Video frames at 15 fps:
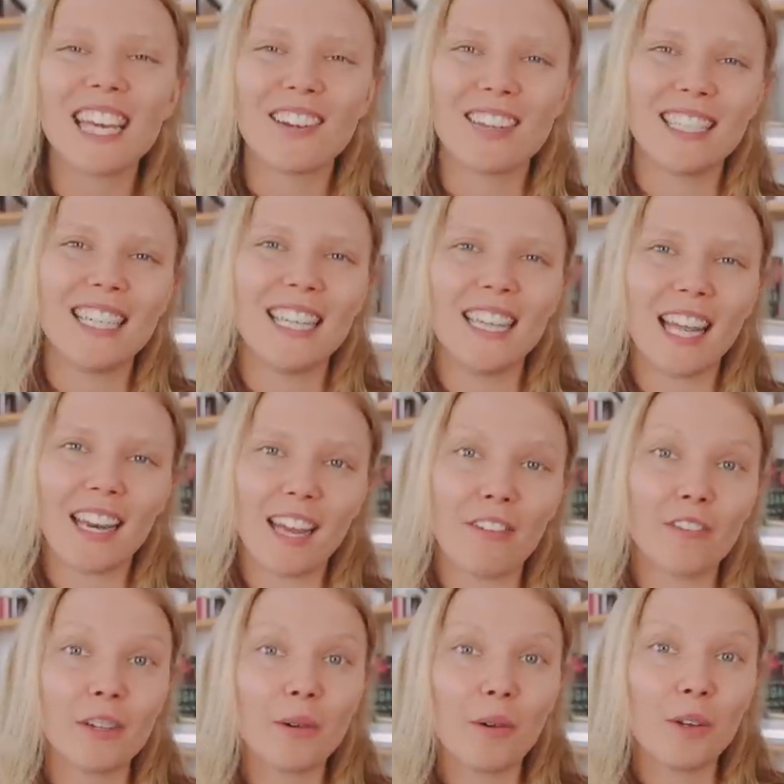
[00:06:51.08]
guarantee that
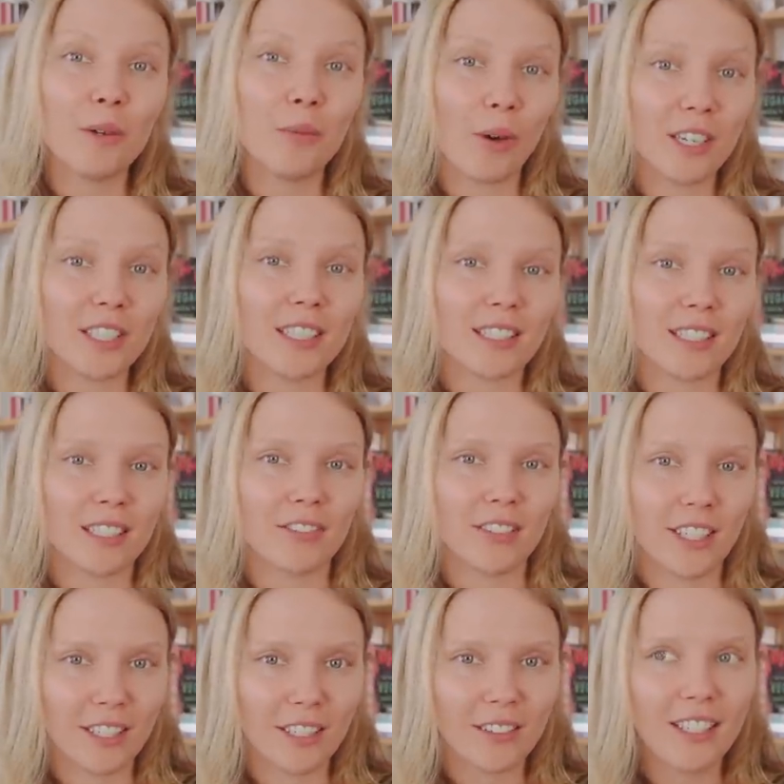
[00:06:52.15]
everyone who watches this
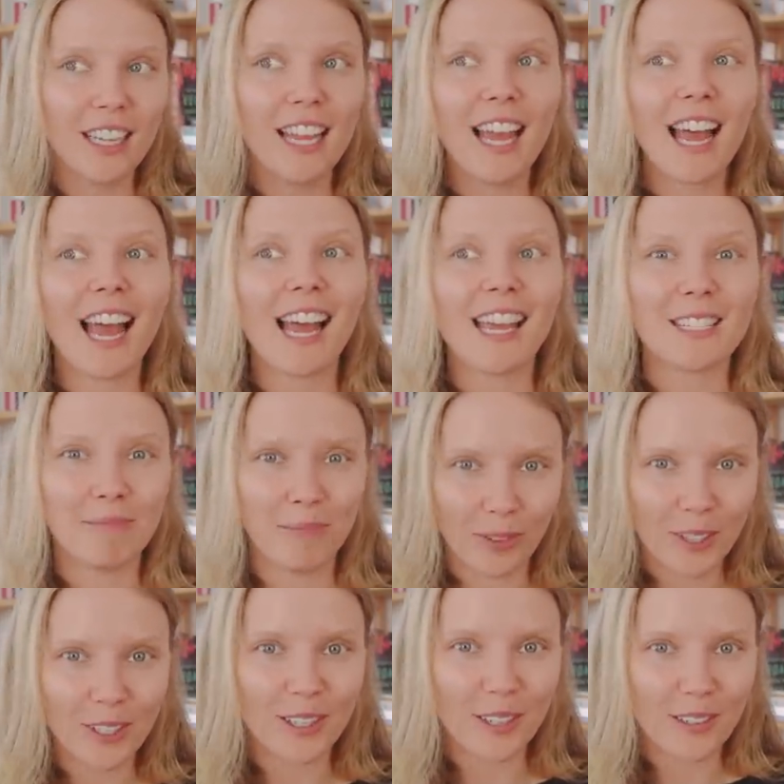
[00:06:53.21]
video has
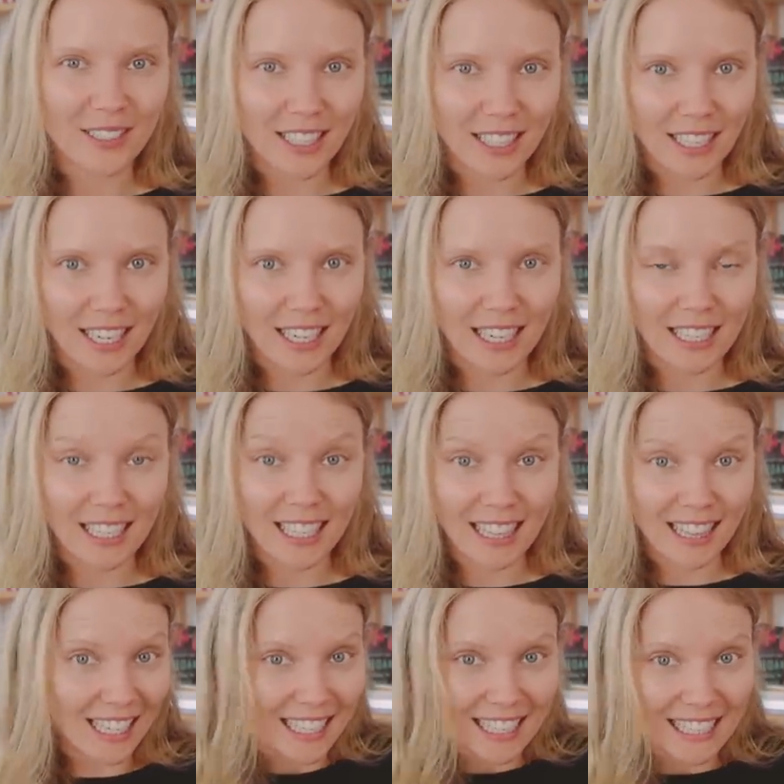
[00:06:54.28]
more clothes than
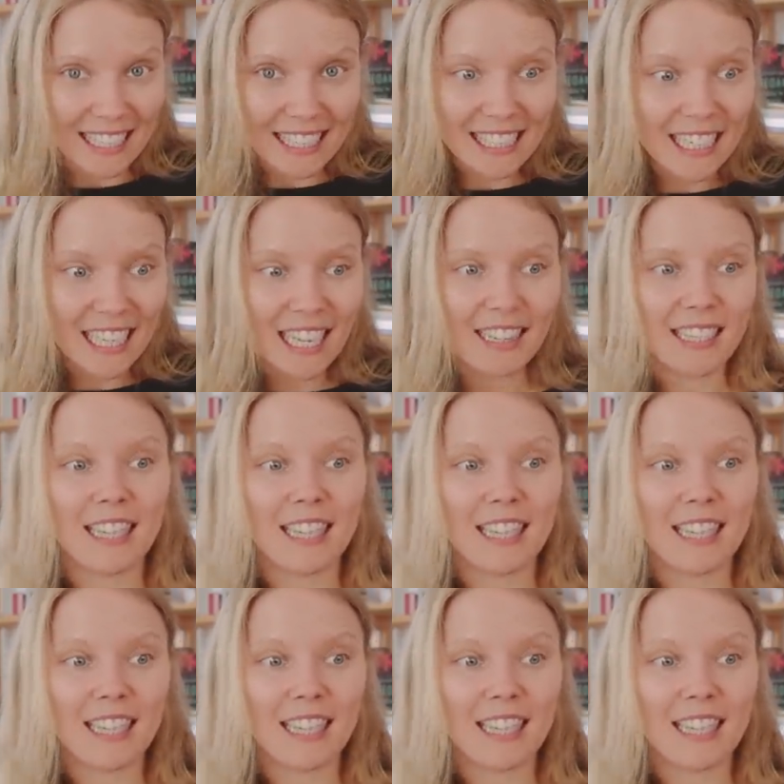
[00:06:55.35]
they need,